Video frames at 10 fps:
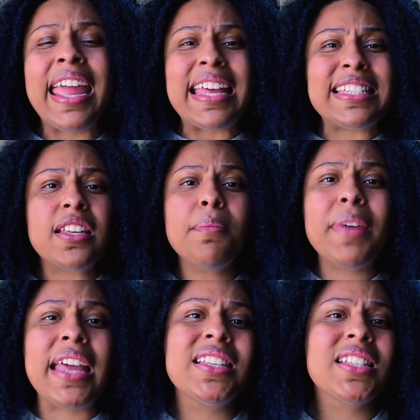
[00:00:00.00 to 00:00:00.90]
In some
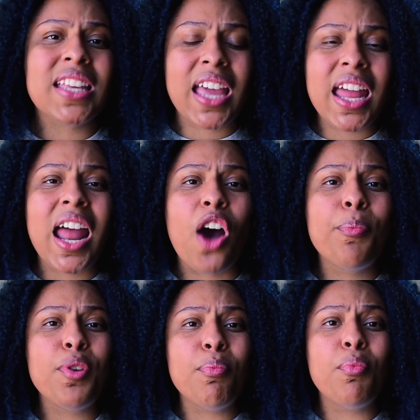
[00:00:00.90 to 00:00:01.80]
cases, it can
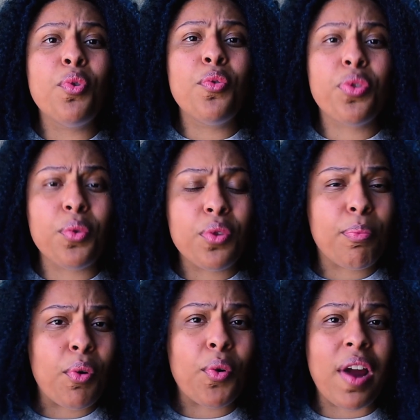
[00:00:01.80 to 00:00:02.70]
help you move through the
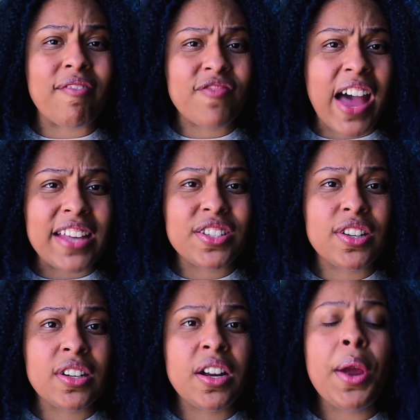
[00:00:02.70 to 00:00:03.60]
program
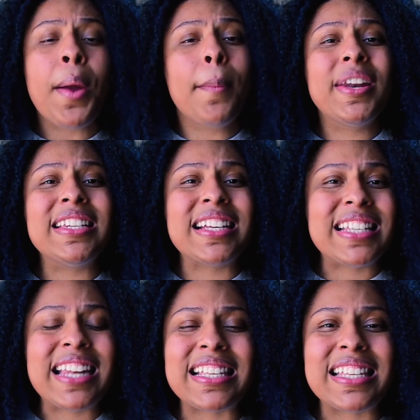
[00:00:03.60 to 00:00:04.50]
faster, but it
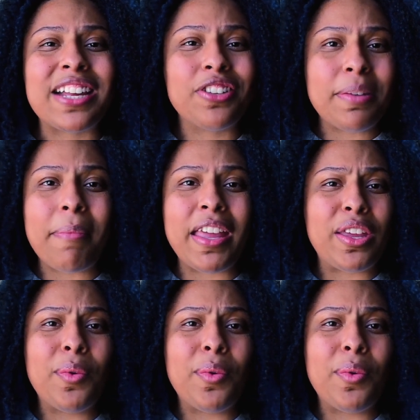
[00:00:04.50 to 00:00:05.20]
doesn't necessarily make